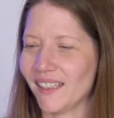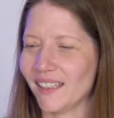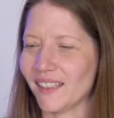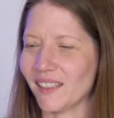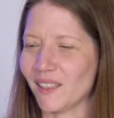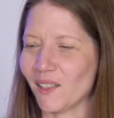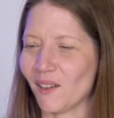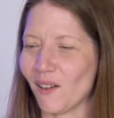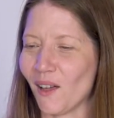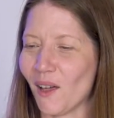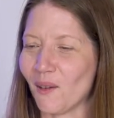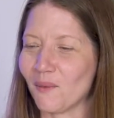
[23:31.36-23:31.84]

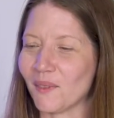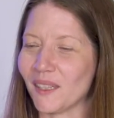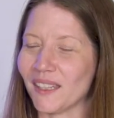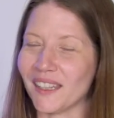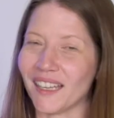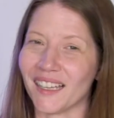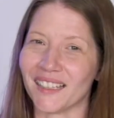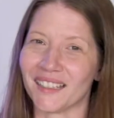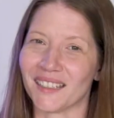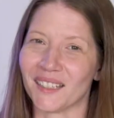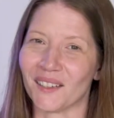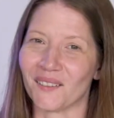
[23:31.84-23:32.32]
So I hope that
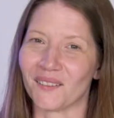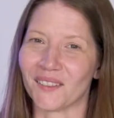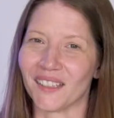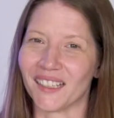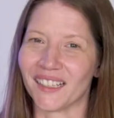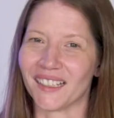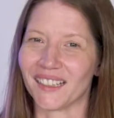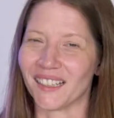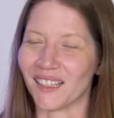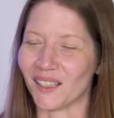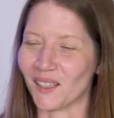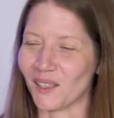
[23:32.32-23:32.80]
that's
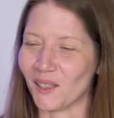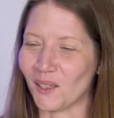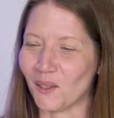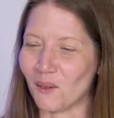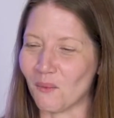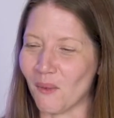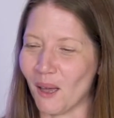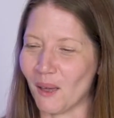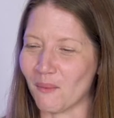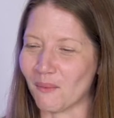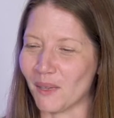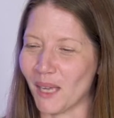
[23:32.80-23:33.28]
something that you
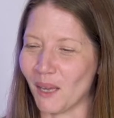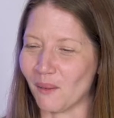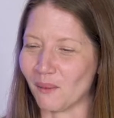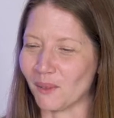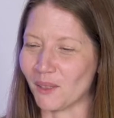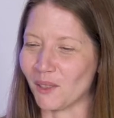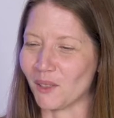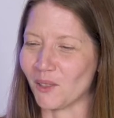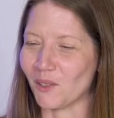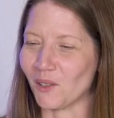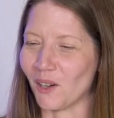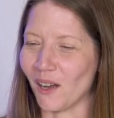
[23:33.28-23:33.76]
might be able
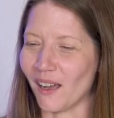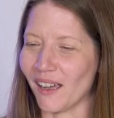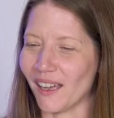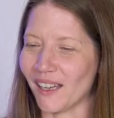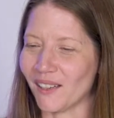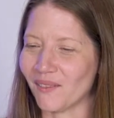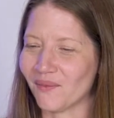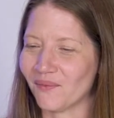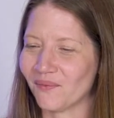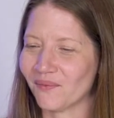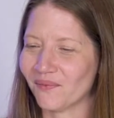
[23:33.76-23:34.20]
to try.